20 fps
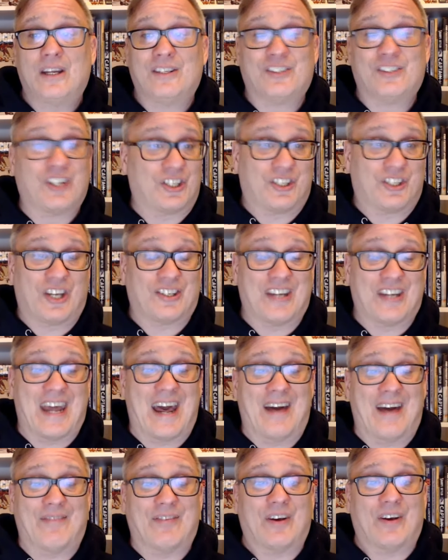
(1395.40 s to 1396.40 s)
just doesn't
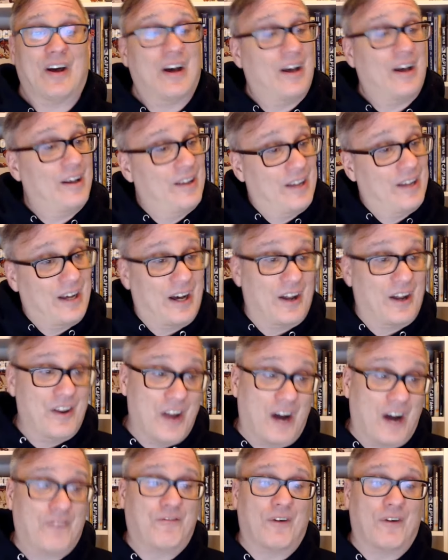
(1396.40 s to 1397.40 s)
have
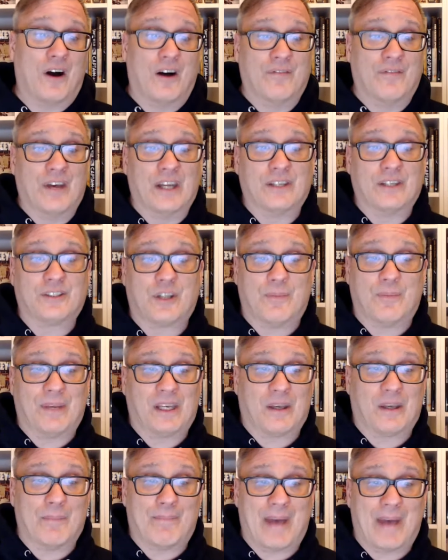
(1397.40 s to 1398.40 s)
enough of it to be
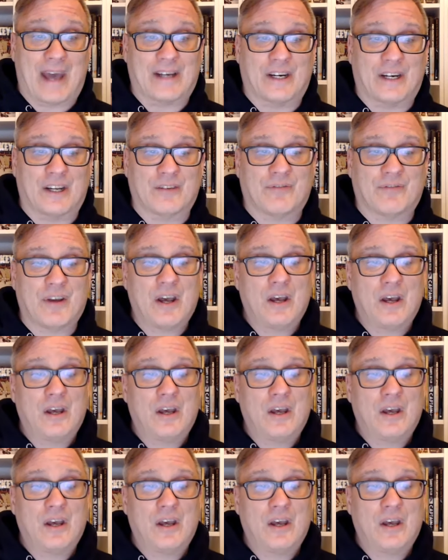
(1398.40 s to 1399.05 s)
competitive.